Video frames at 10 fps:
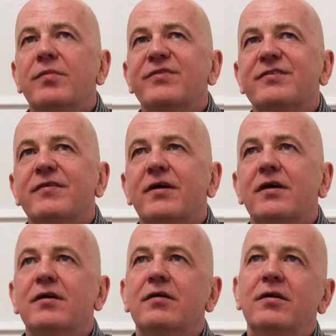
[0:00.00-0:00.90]
So
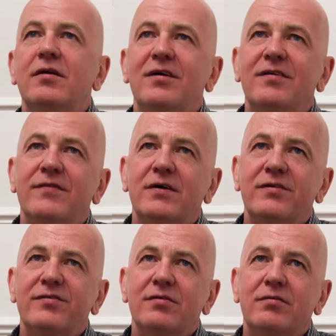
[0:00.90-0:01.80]
they
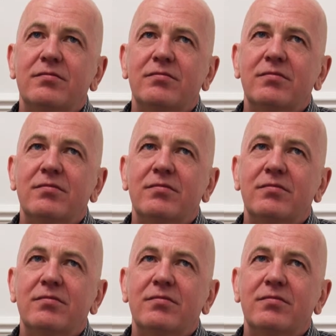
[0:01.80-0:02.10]
invited